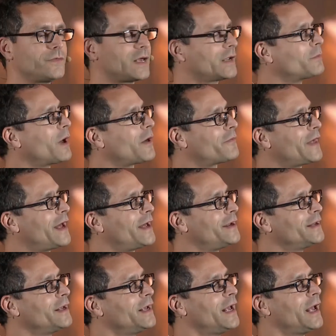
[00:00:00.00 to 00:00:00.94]
think about
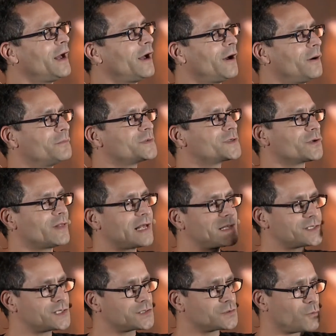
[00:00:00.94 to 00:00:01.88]
that. Yeah. Um, so
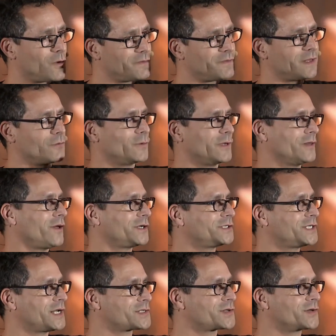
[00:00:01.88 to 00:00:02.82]
that's just one thing we
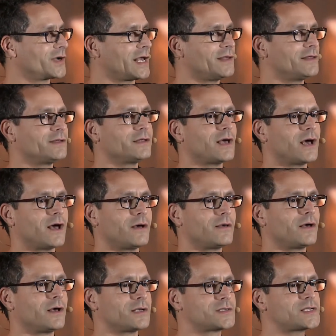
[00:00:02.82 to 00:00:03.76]
launched yesterday. Yeah.
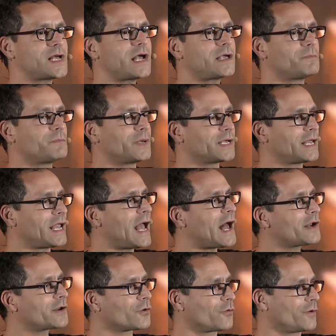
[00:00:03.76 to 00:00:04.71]
Uh, a second big
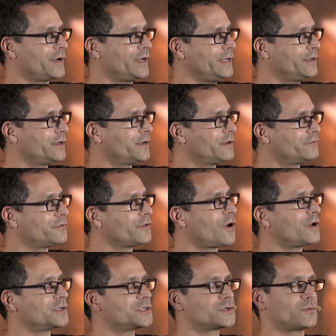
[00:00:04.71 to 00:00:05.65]
category of
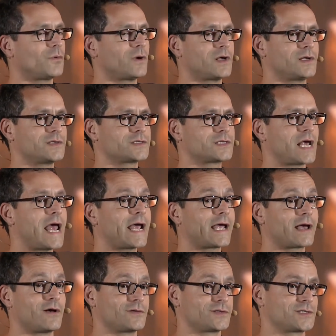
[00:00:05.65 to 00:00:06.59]
launch was
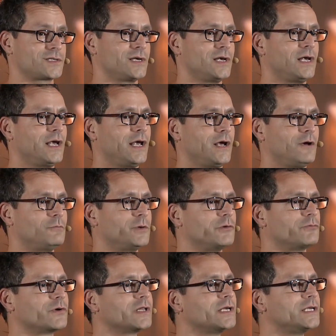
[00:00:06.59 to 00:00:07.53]
Hangouts. And
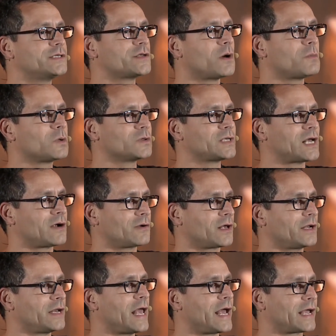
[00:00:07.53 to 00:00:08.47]
we really doubled
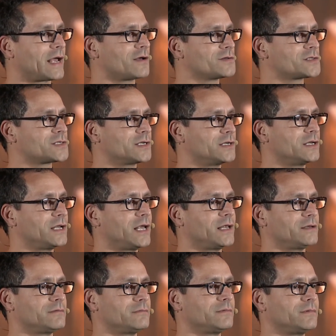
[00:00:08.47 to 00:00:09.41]
down on Hangouts. And,
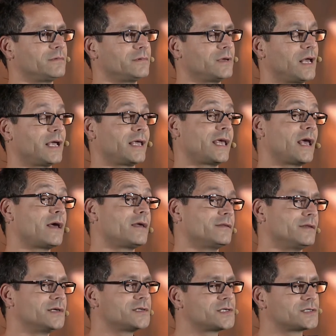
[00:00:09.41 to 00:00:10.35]
and
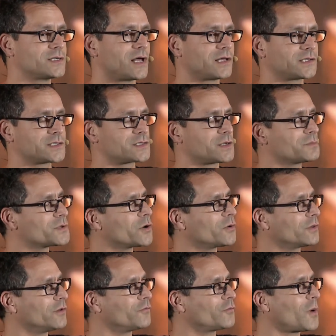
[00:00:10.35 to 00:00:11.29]
again, this is not the sum
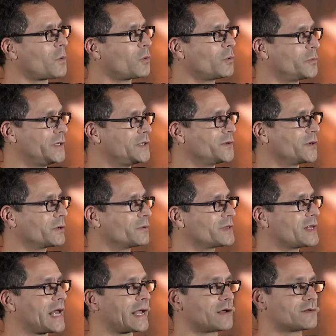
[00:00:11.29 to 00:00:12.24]
total of what we'll be doing
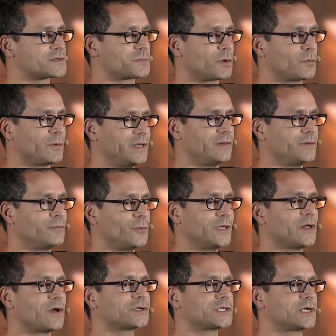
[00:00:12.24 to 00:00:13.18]
with Hangouts, but we,
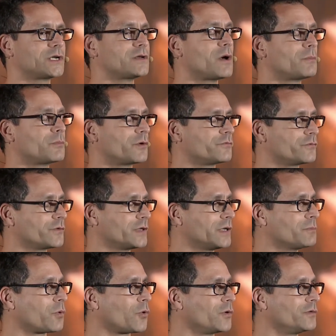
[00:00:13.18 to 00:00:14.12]
we launched a number of
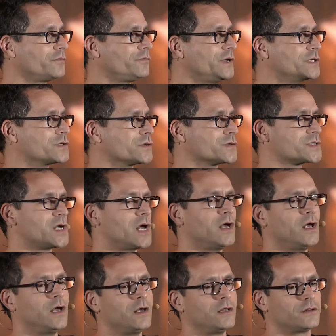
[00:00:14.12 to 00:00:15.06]
really important features.
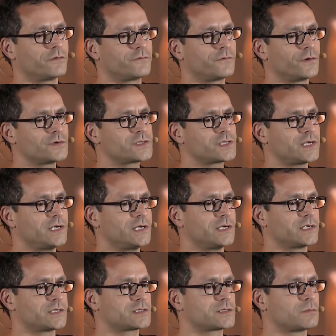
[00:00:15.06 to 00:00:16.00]
The first
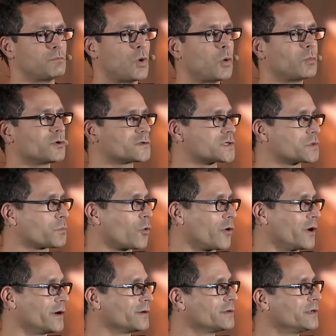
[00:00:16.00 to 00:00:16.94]
is mobile
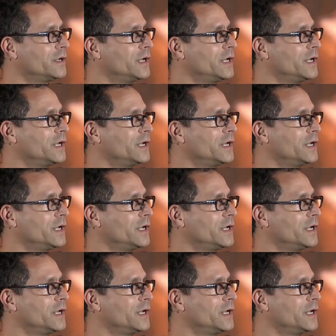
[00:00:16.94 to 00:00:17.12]
support